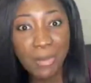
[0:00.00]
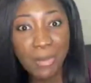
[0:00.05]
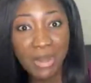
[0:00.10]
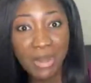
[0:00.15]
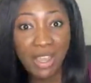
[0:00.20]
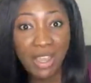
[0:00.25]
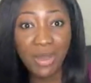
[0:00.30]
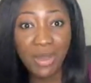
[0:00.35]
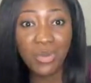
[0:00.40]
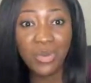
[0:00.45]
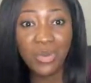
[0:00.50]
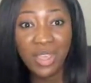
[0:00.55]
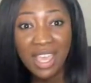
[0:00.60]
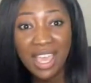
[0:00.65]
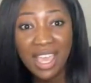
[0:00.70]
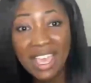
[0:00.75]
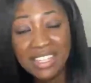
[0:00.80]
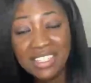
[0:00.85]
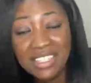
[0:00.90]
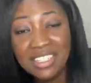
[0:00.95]
But now we
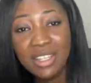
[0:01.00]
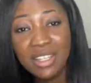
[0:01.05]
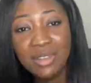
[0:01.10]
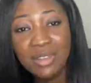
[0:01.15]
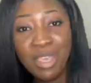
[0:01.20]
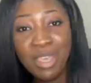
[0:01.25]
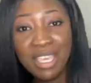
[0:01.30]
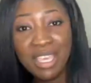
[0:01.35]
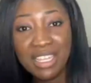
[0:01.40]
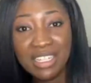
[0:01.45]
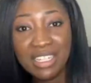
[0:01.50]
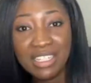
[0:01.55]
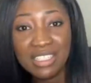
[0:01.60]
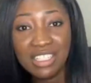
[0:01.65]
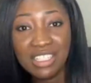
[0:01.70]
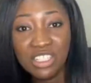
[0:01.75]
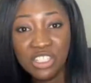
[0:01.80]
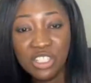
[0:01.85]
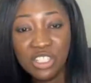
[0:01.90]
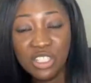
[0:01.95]
are actually making
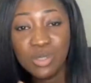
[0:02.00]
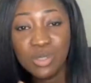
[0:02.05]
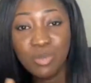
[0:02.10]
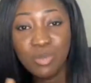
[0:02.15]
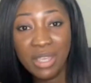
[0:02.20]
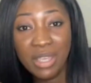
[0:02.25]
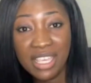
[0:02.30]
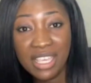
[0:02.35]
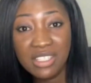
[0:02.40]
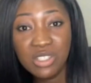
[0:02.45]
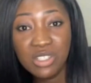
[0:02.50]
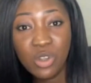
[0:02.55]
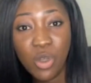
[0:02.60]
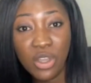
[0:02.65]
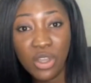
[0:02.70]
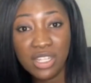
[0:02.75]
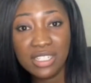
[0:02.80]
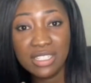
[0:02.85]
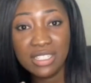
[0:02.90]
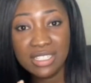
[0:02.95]
decisions based
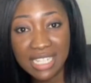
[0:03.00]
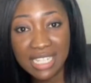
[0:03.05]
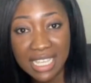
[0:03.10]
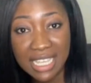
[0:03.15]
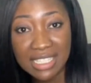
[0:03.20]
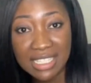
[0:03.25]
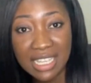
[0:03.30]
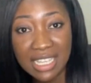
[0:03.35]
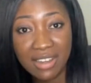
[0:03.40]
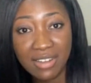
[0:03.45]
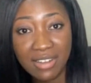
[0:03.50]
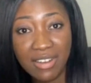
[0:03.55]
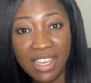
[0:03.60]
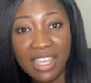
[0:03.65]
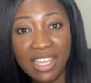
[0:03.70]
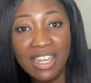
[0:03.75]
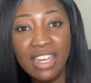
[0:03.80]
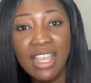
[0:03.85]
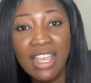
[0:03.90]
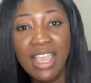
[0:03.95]
on data,
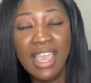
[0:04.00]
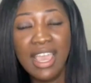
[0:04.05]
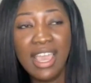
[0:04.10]
right?